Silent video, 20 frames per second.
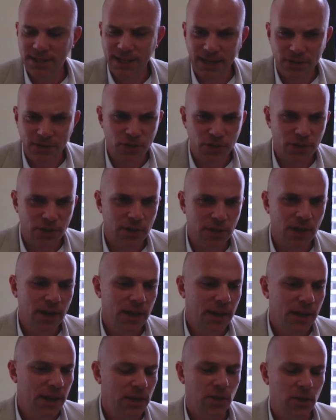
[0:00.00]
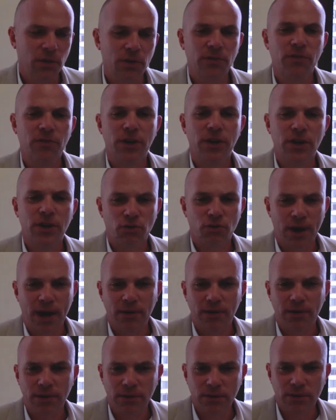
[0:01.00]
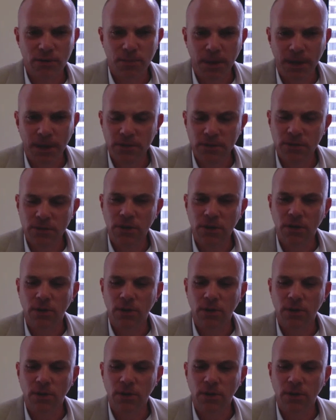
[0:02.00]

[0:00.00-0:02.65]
attention, you know, in a very crowded space.